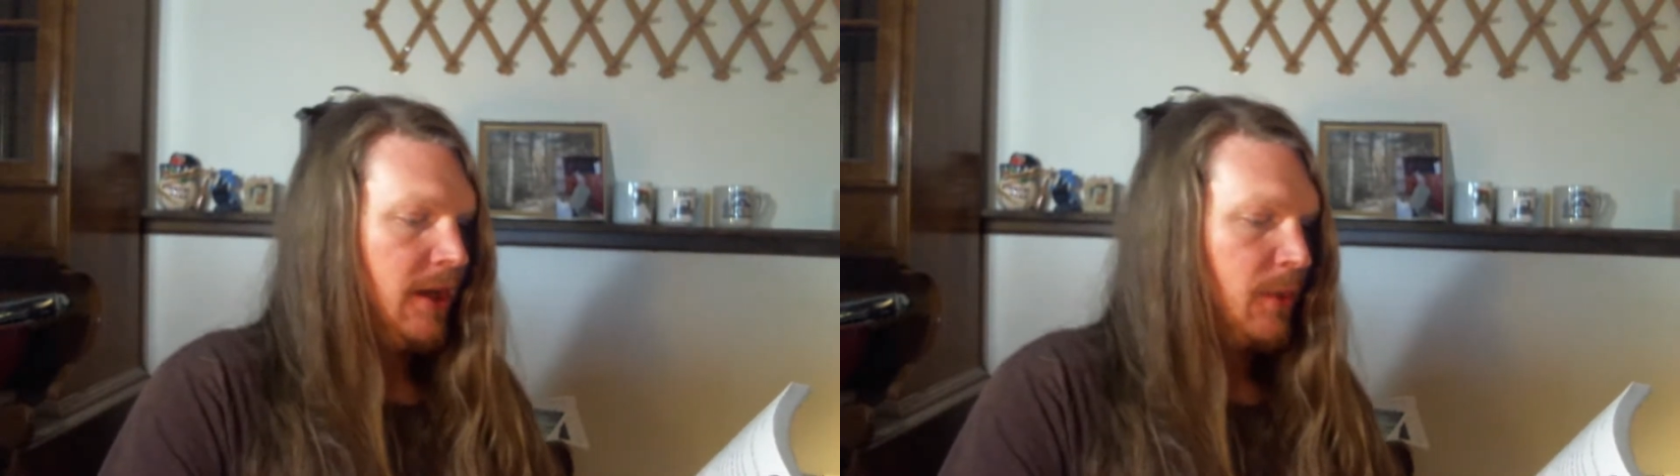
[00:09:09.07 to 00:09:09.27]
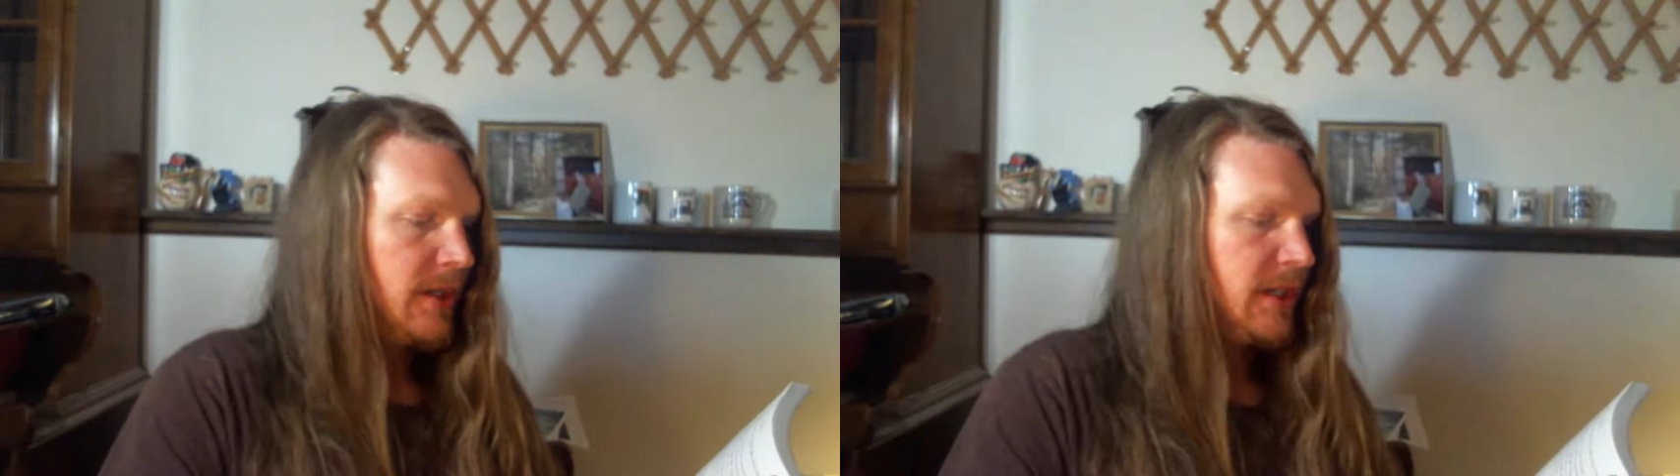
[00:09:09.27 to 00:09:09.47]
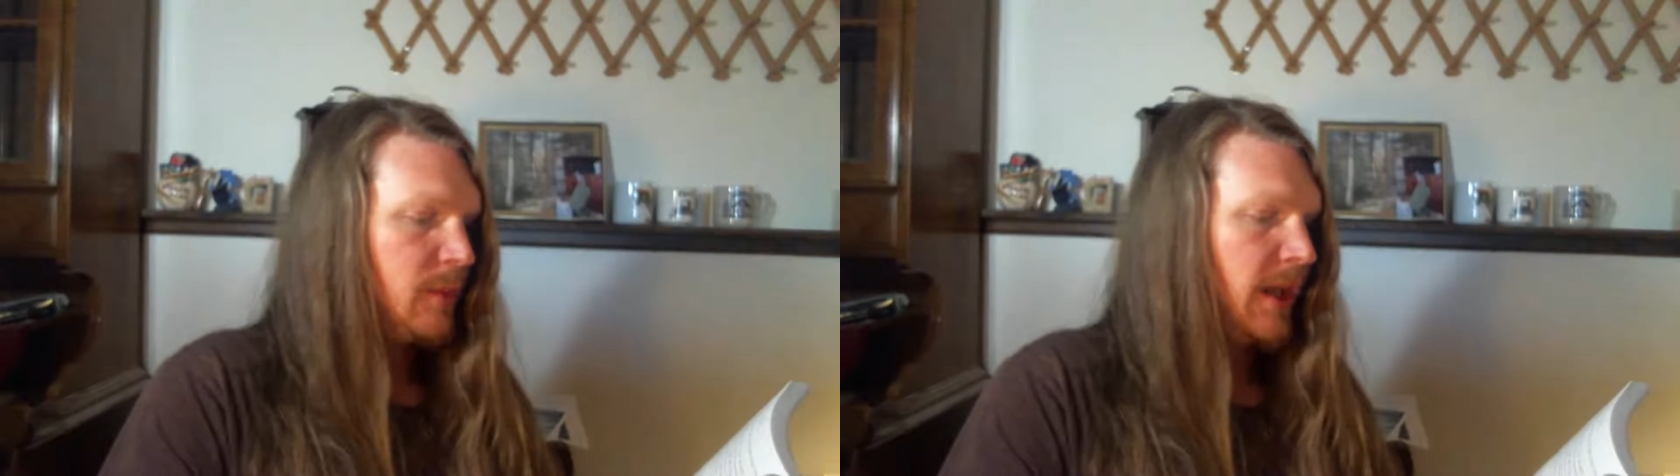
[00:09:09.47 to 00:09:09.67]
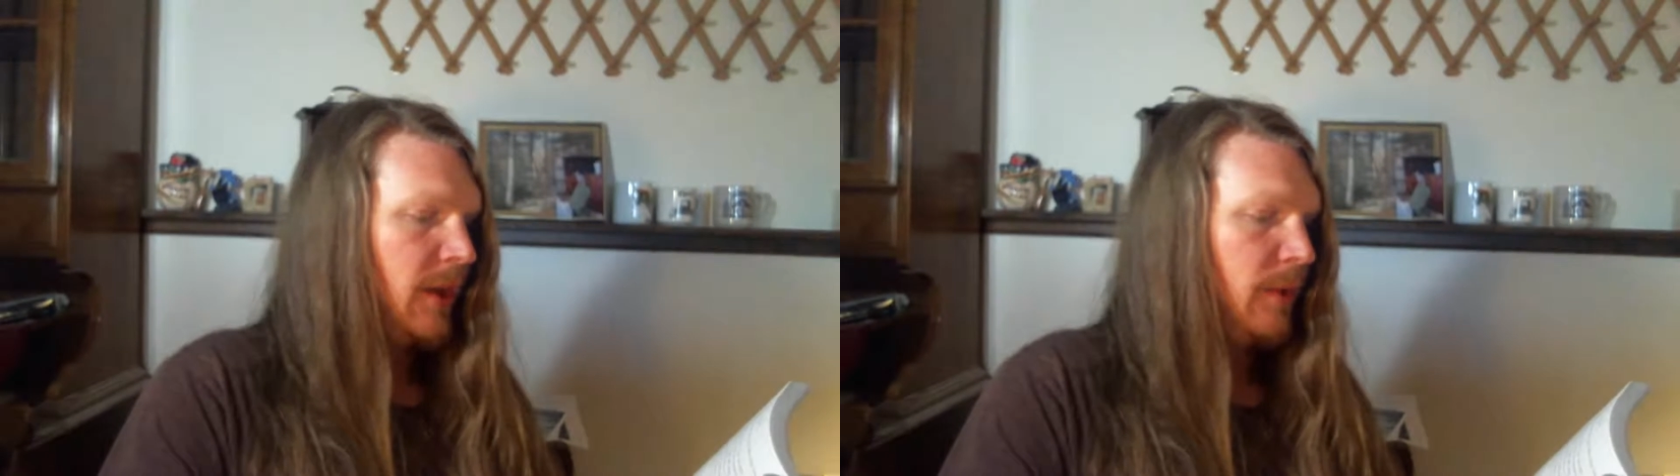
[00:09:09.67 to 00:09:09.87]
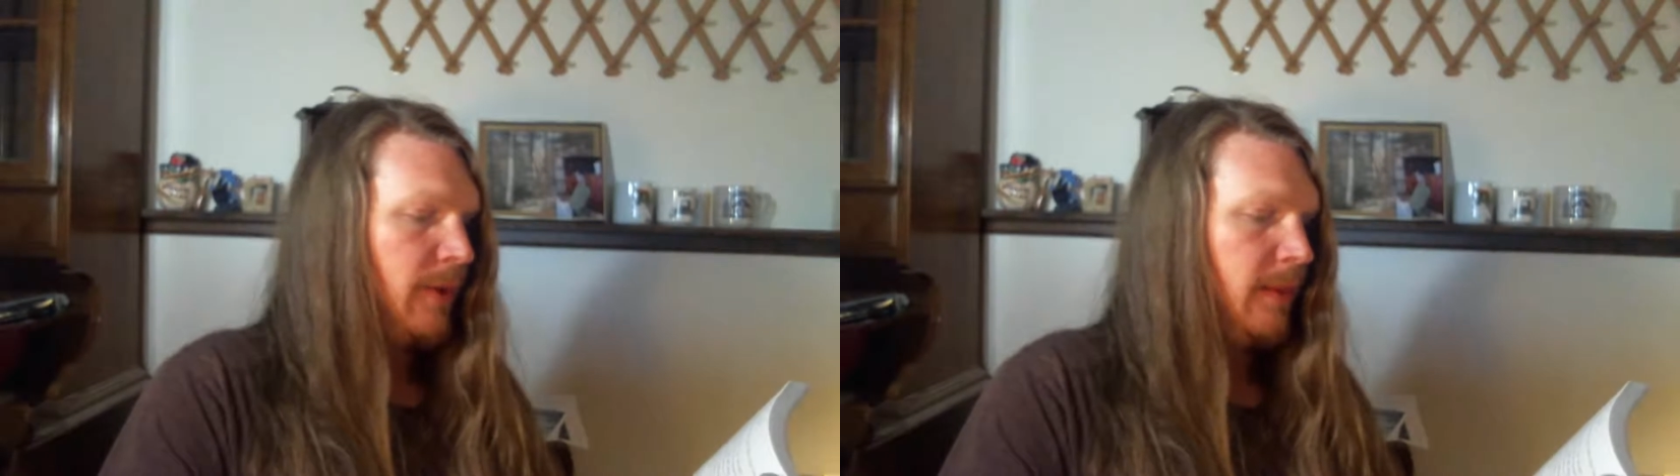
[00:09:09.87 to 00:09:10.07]
which is why he
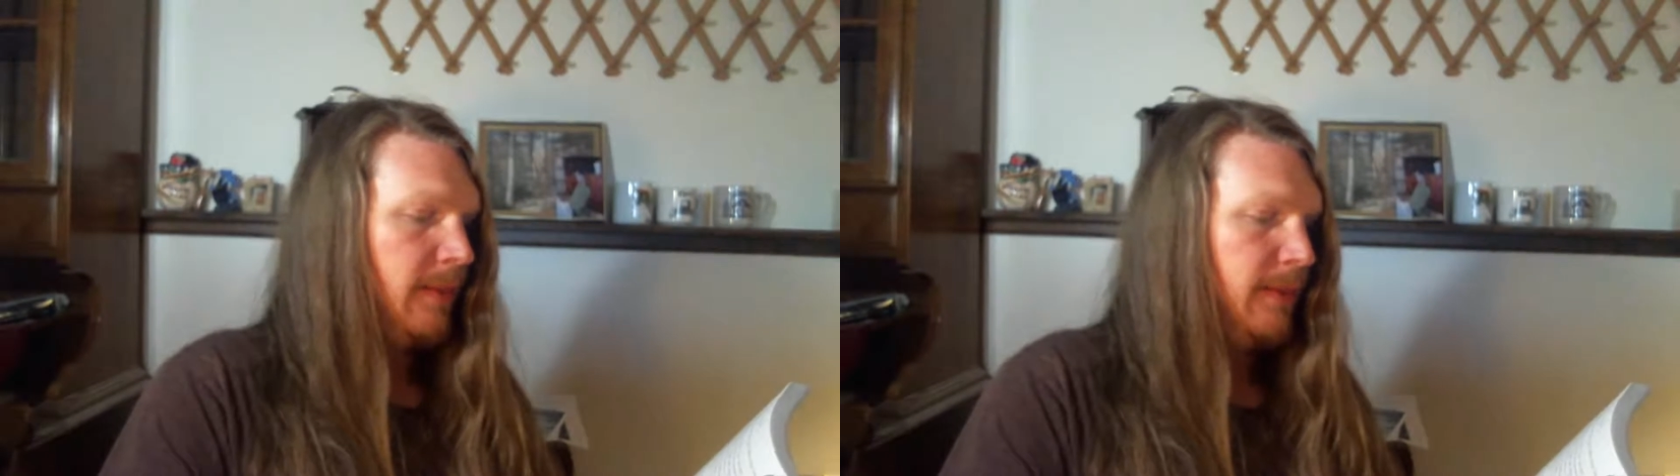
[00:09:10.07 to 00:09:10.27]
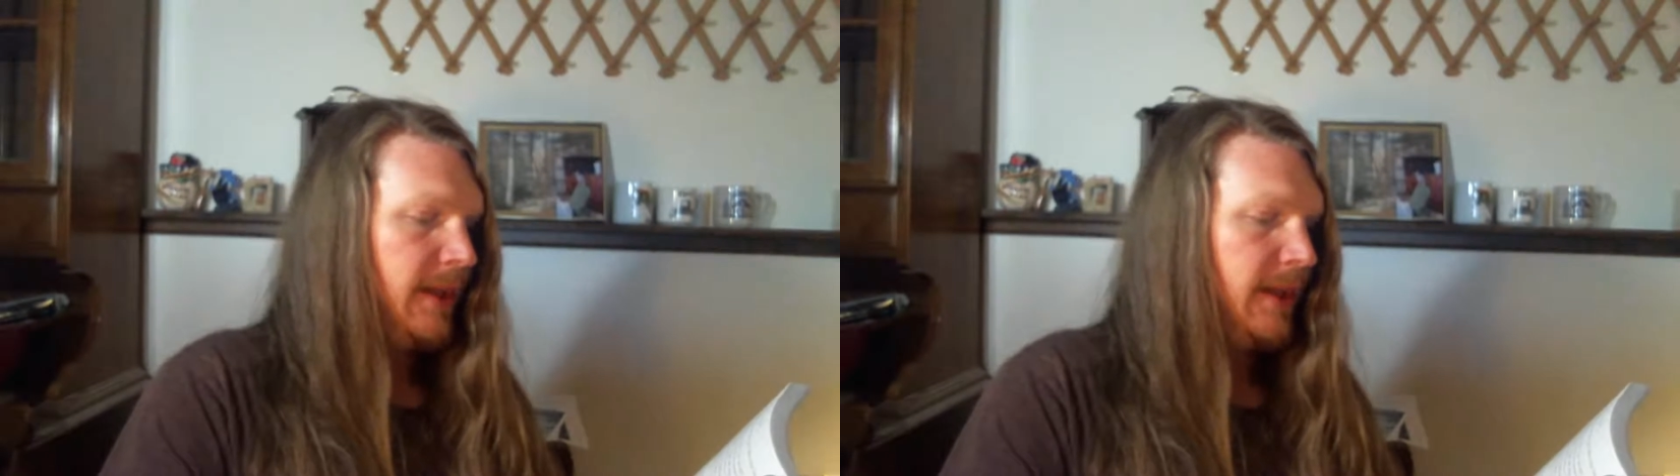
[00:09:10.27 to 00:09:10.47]
would probably